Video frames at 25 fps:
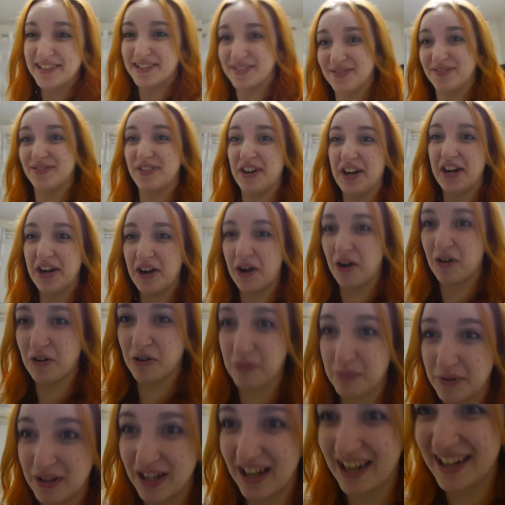Some very
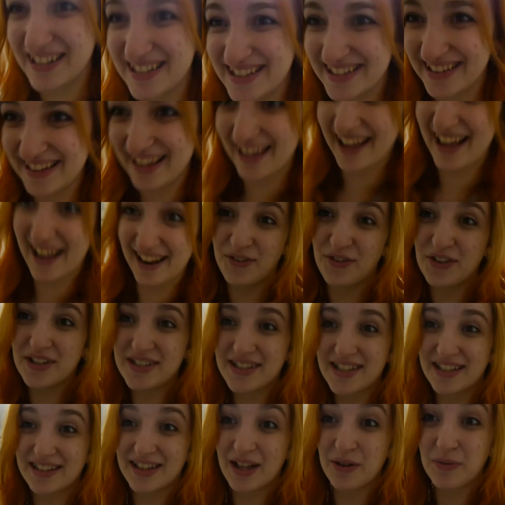horrible lighting there. The
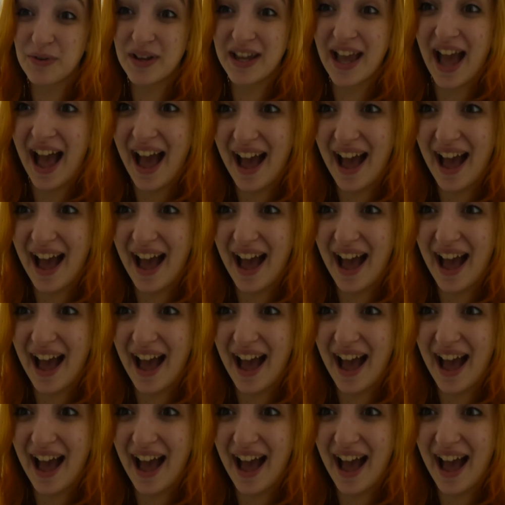first thing that we